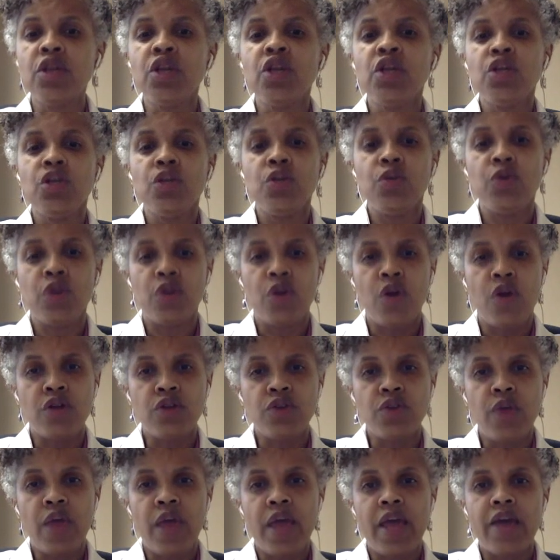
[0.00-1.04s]
you can
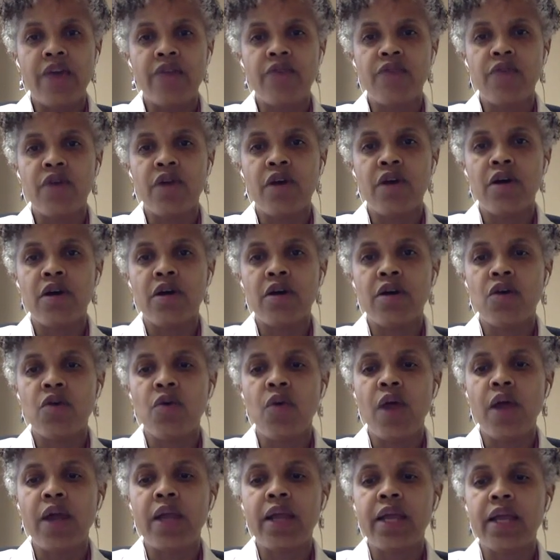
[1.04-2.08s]
also have
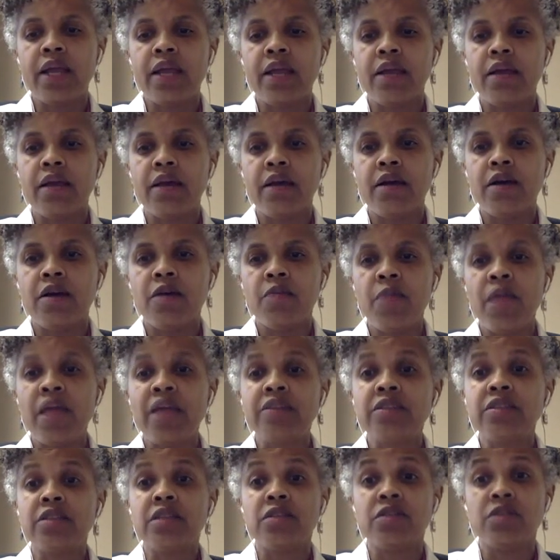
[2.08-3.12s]
chronic
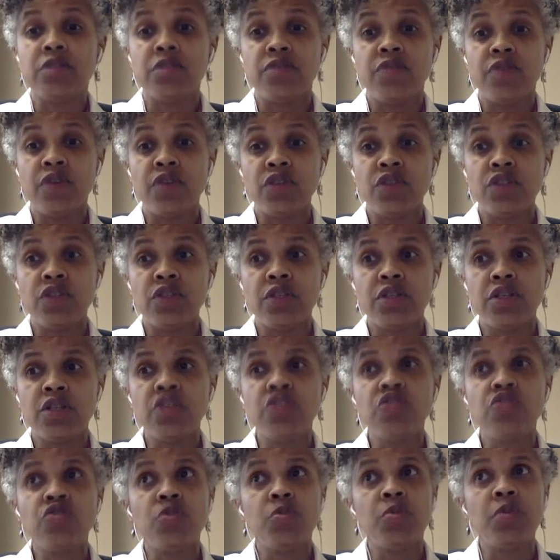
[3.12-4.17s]
mast cell dysfunction
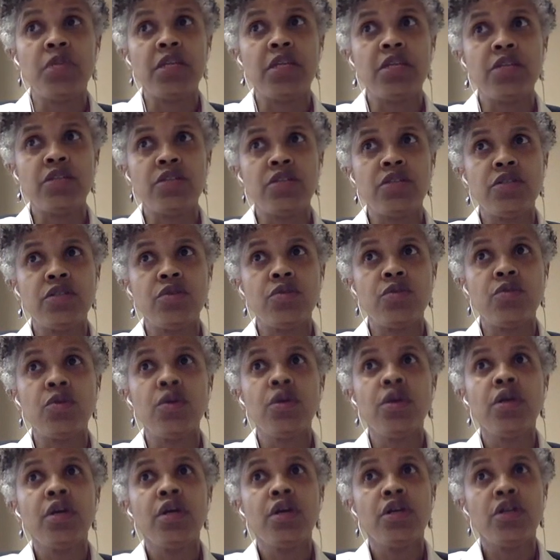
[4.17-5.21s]
contributing to
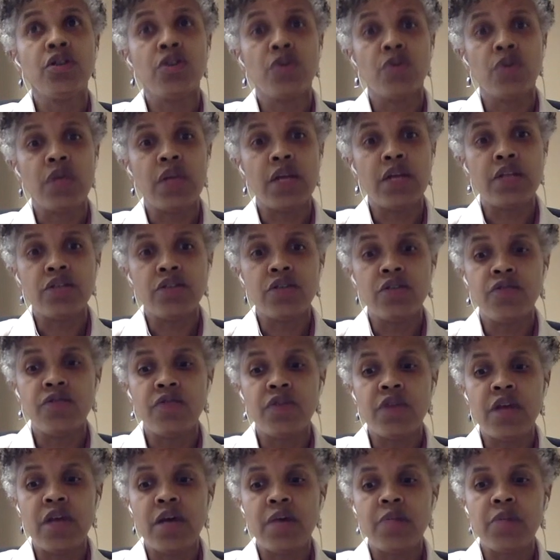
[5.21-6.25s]
neurological
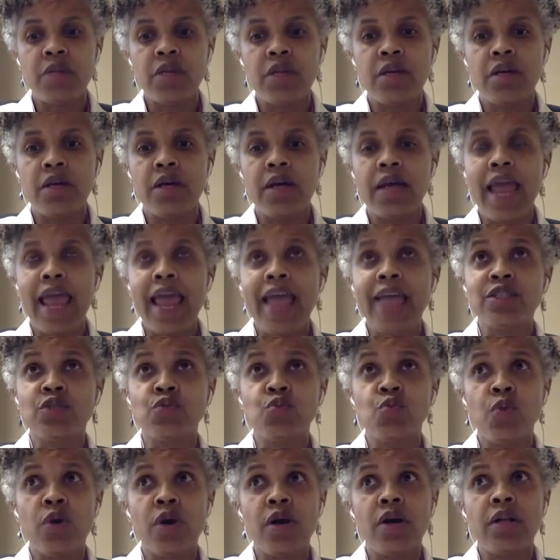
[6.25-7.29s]
phenomena as
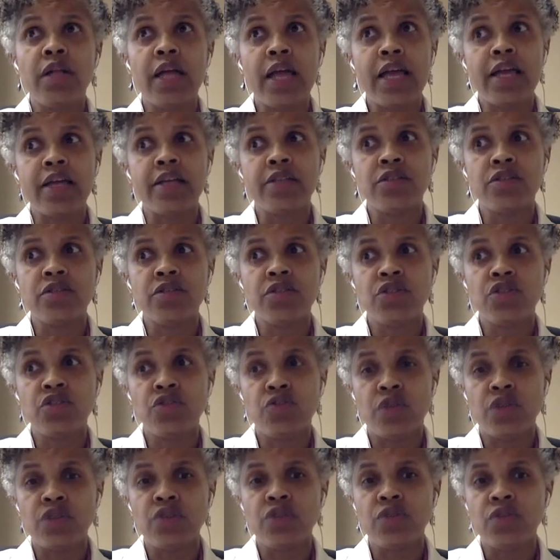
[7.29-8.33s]
well as
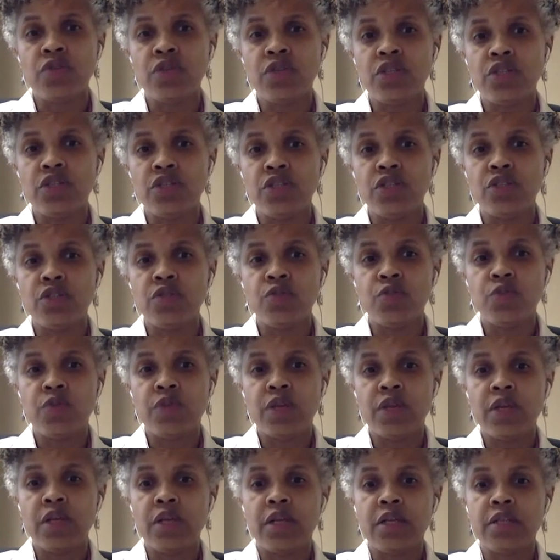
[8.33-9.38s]
structural issues with
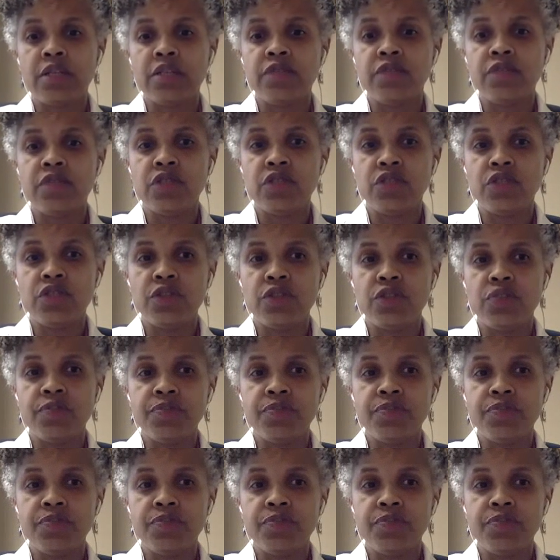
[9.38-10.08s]
the connective tissue.